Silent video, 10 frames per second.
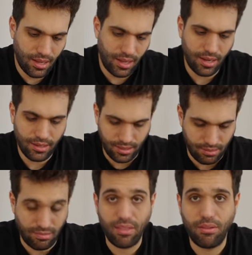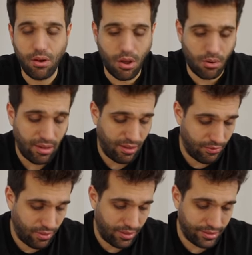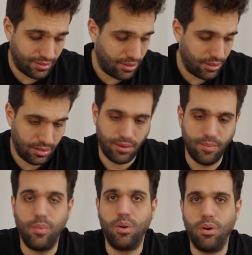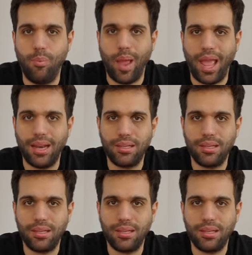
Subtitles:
and let you know if this is good or bad.